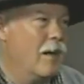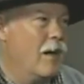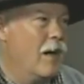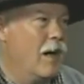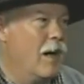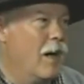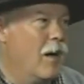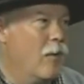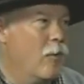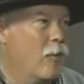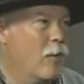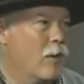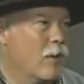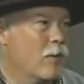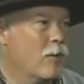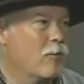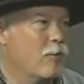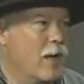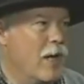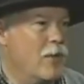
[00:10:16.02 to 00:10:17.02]
We're
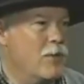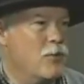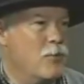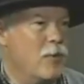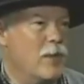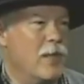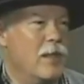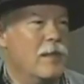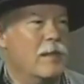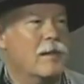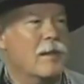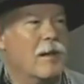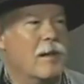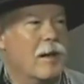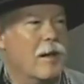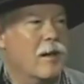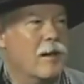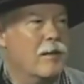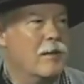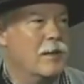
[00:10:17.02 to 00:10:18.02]
graduating
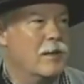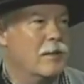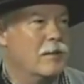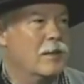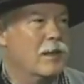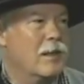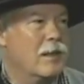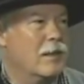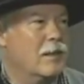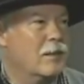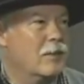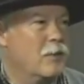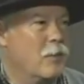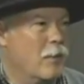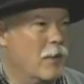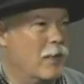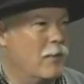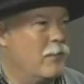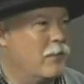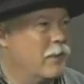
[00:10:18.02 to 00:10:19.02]
our
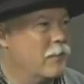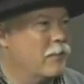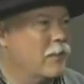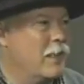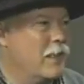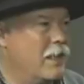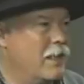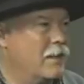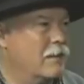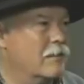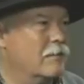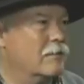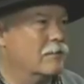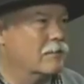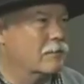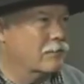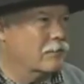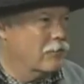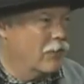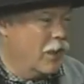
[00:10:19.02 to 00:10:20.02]
2015
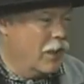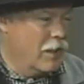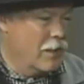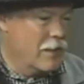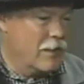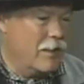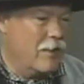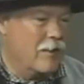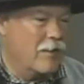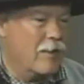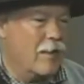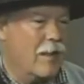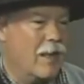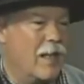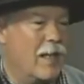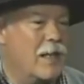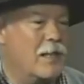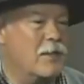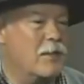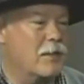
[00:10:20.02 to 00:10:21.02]
volunteer
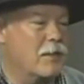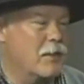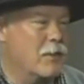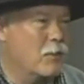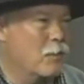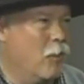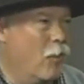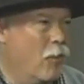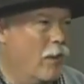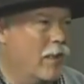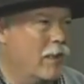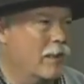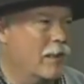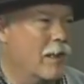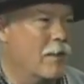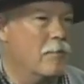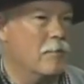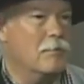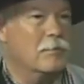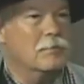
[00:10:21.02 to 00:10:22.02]
class this morning.
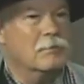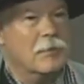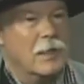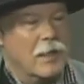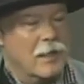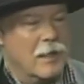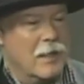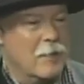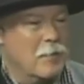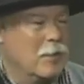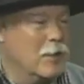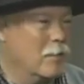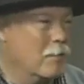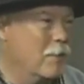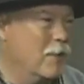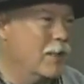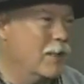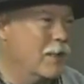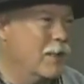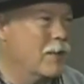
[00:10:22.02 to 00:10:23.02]
I'm unable to
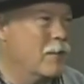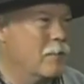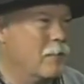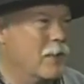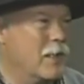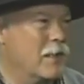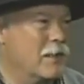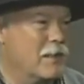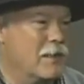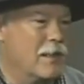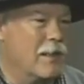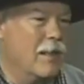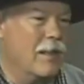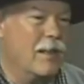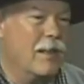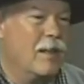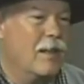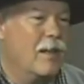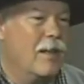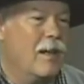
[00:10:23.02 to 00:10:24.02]
be there, but
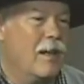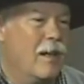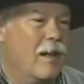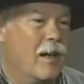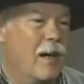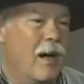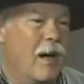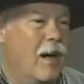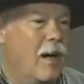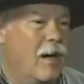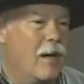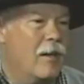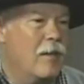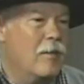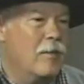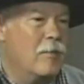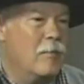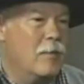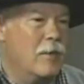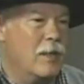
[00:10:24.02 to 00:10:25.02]

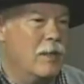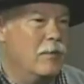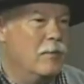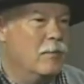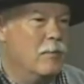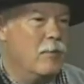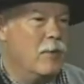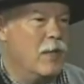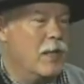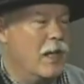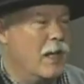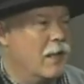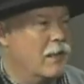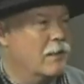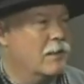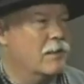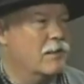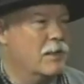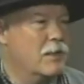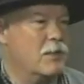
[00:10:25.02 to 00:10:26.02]
we
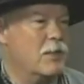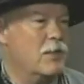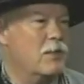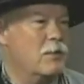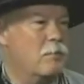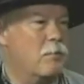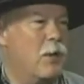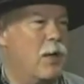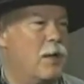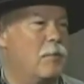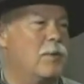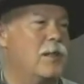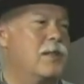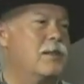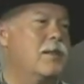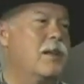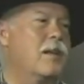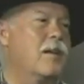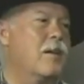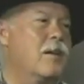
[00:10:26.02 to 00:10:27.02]
had, this is probably
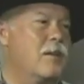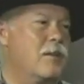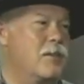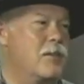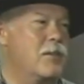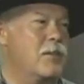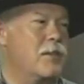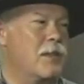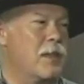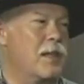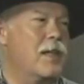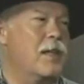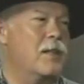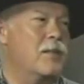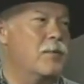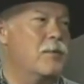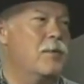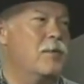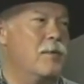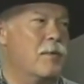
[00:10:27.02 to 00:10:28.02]
the largest
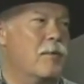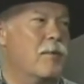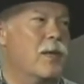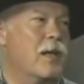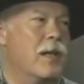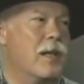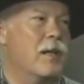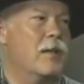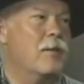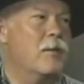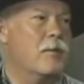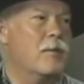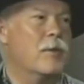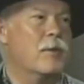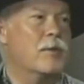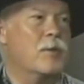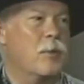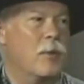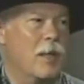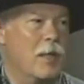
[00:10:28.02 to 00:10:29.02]
class we've ever had, over
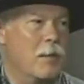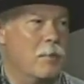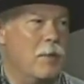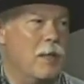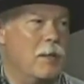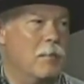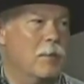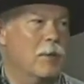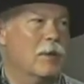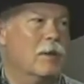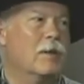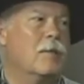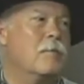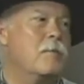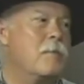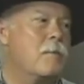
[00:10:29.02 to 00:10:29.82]
20 people,